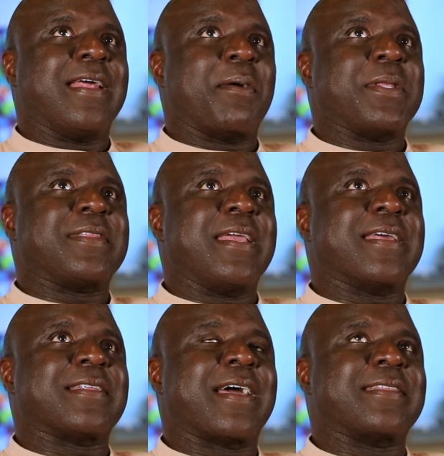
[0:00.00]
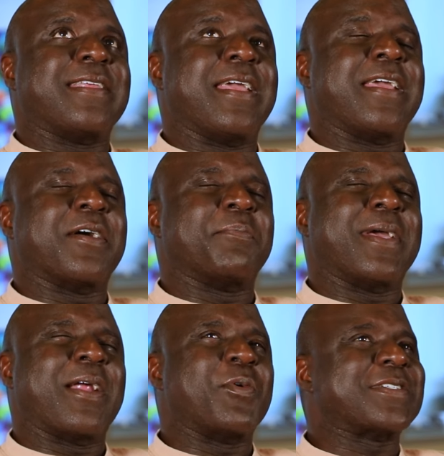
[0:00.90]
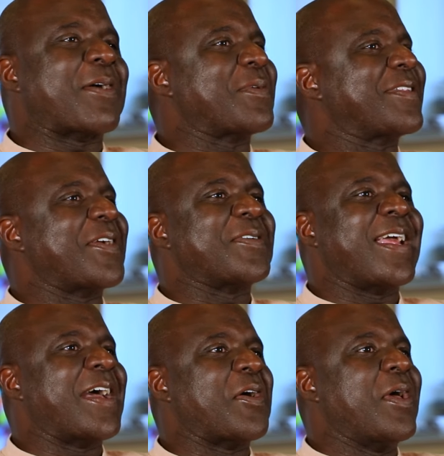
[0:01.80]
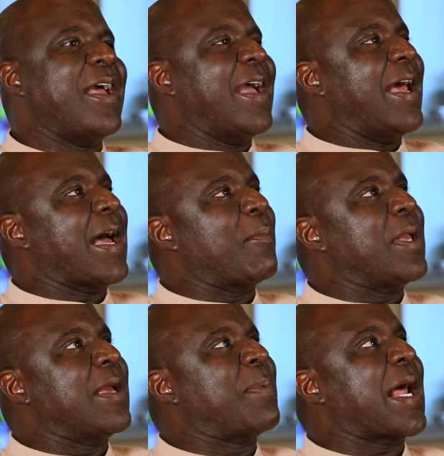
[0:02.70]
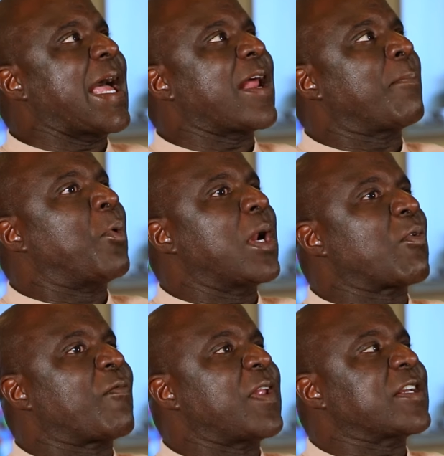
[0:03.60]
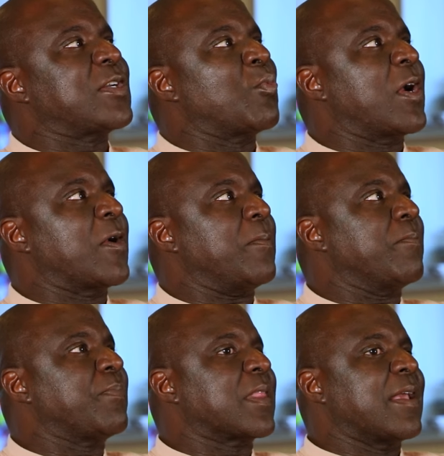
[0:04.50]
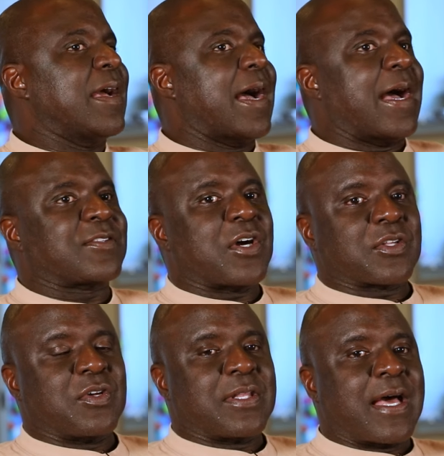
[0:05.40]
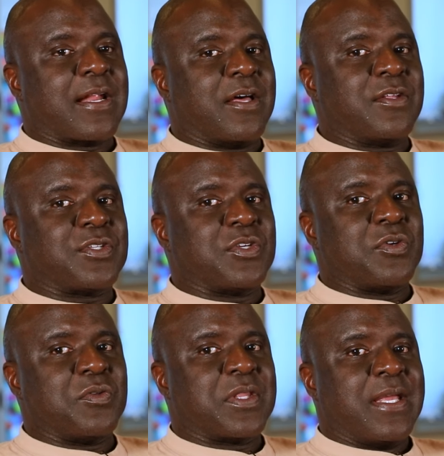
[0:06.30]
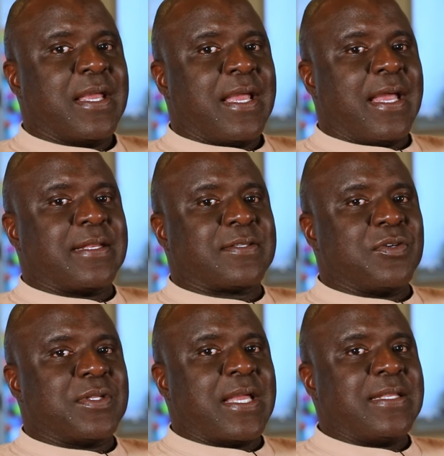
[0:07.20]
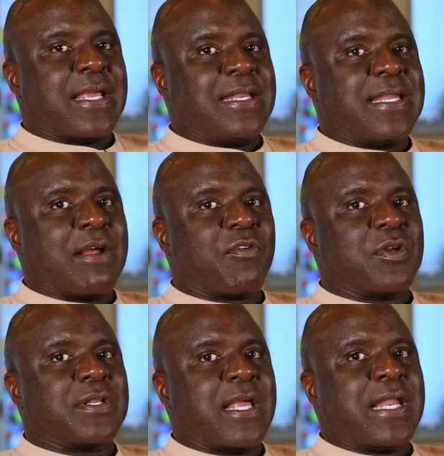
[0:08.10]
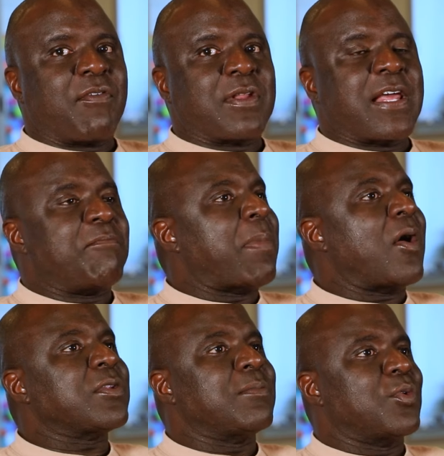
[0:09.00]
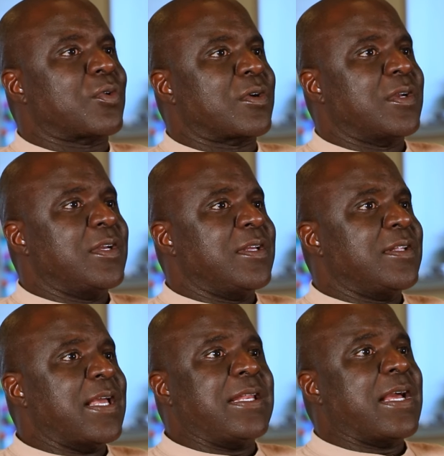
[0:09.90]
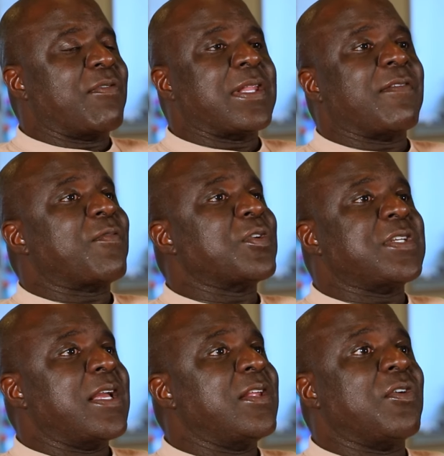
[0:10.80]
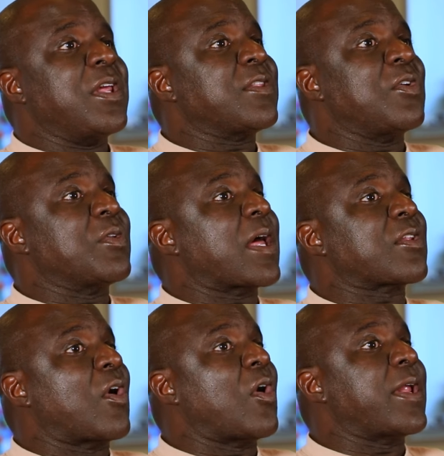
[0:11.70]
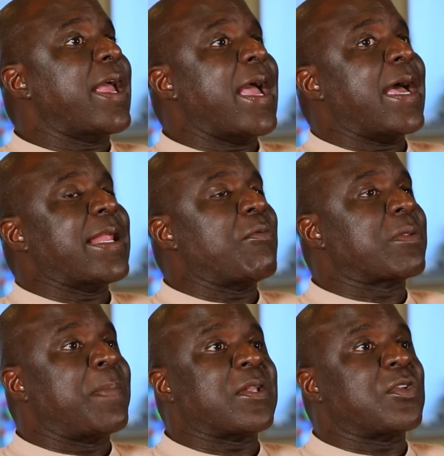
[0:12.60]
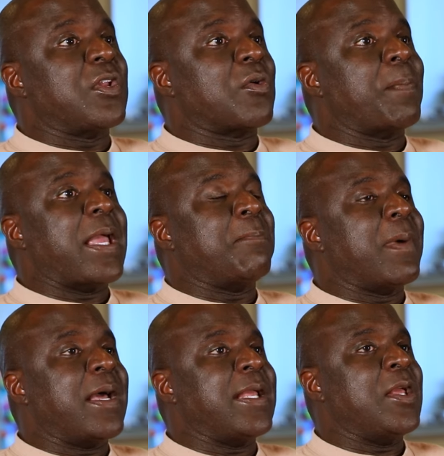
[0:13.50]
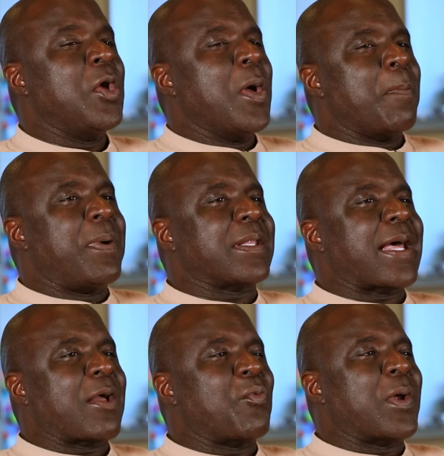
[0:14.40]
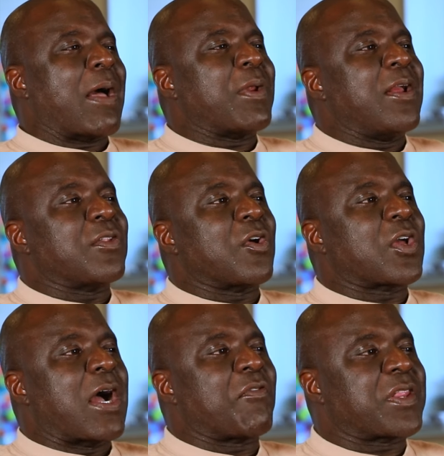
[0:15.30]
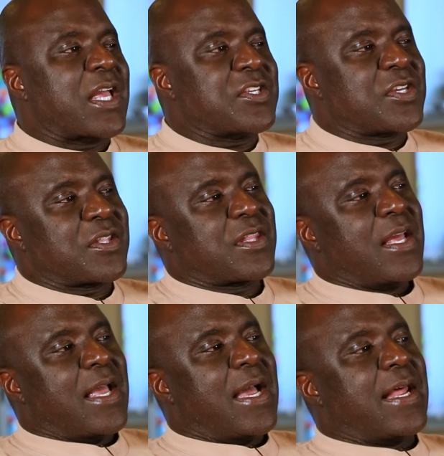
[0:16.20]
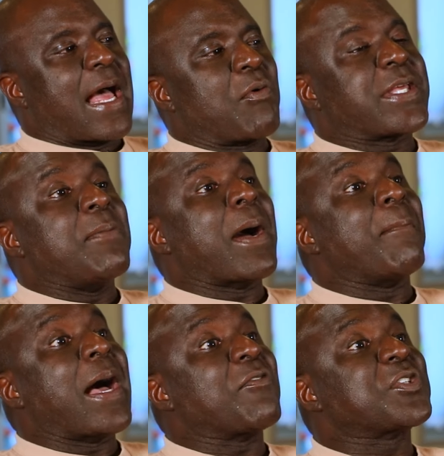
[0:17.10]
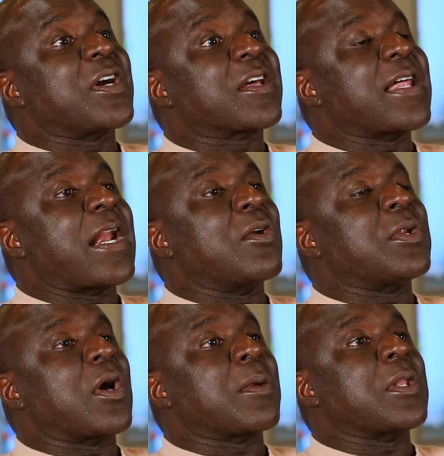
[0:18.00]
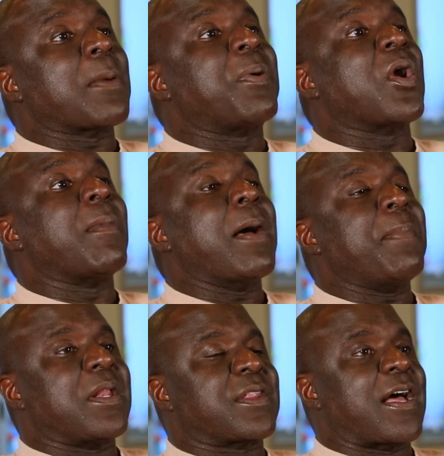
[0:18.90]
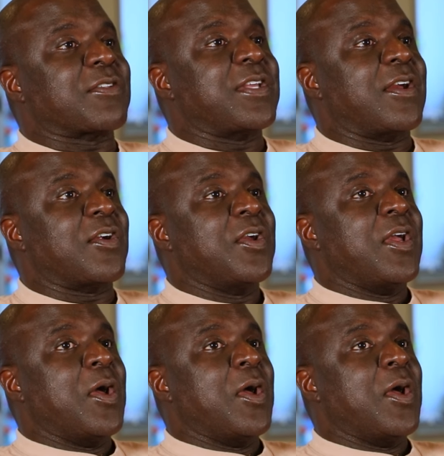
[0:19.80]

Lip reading: And I'd be thinking like, damn, man, I wish I was there now. And but I had a point of reflection where I talked to a lot of other dudes, and dude, they never left Baltimore. They never left Virginia. You know, these dudes, that's all they had. They was big, you know, made money. But like when I would hear their conversations and I would keep my mouth shut because I don't know, like put all my business out there.